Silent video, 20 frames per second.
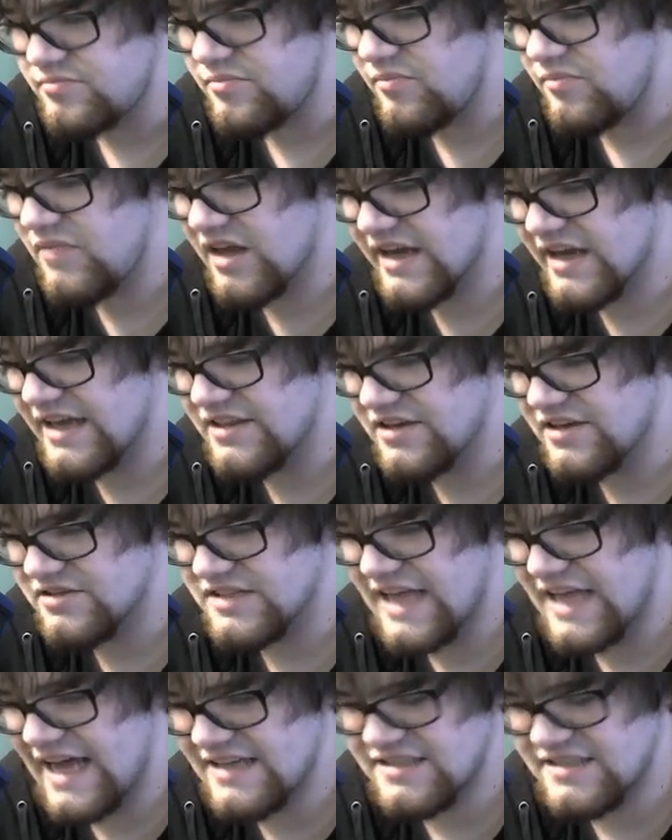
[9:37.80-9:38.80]
Again, there's
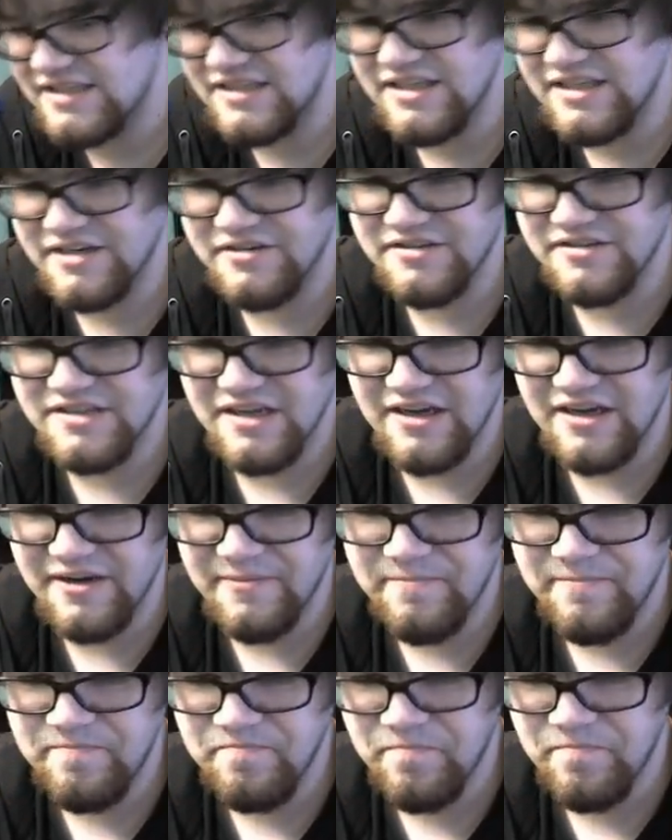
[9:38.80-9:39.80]
Nastin, there's
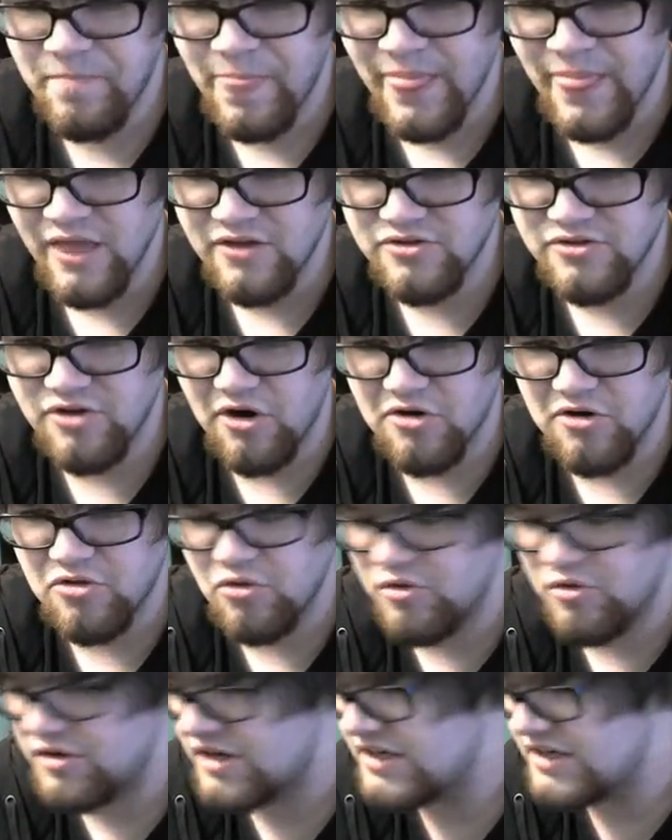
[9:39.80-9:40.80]

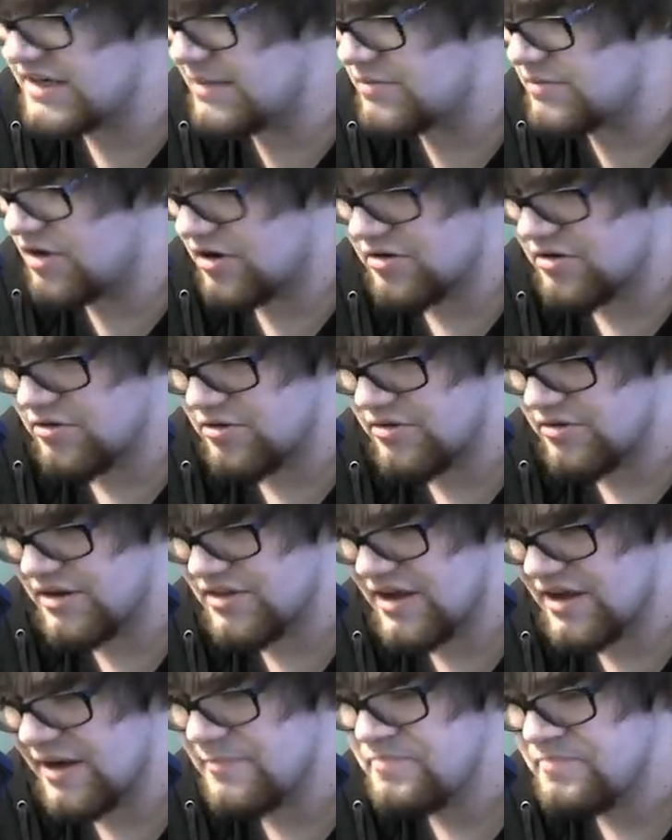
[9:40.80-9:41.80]
Darklord, Condemned Darklord right
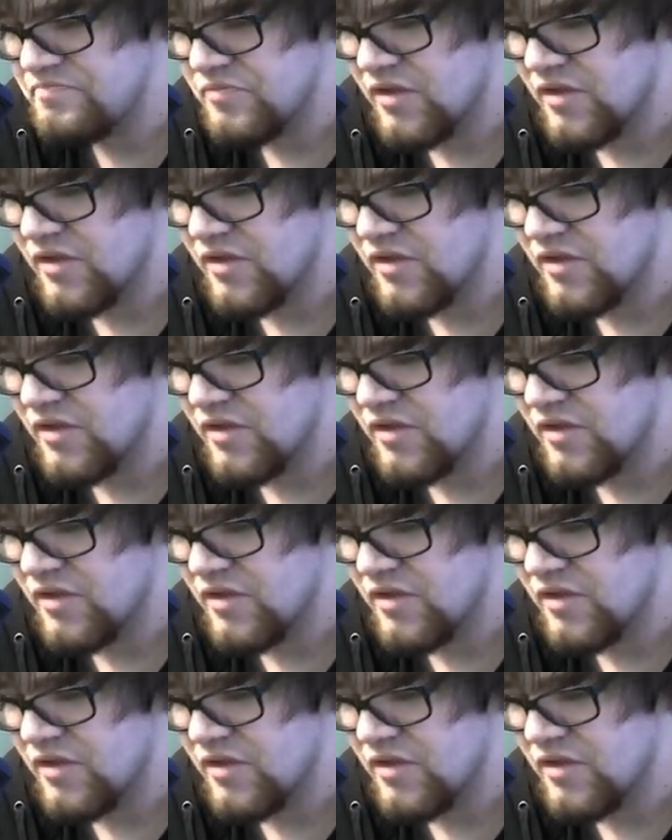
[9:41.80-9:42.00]
there.